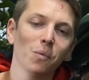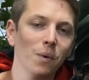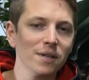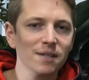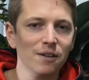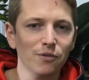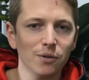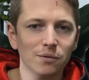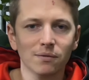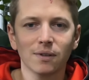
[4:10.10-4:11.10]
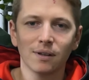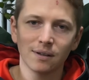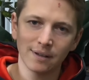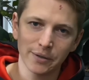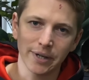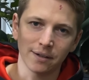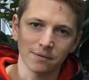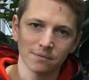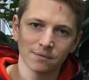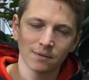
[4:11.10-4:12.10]
Once they fruit, they're
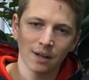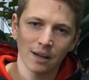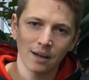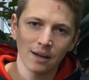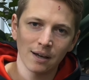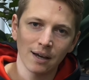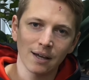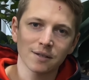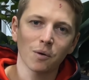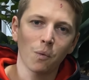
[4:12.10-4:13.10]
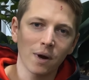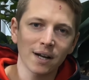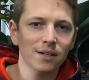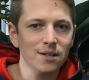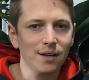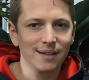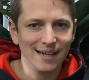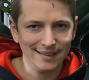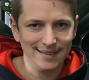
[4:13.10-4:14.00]
done. It's a one and done kind of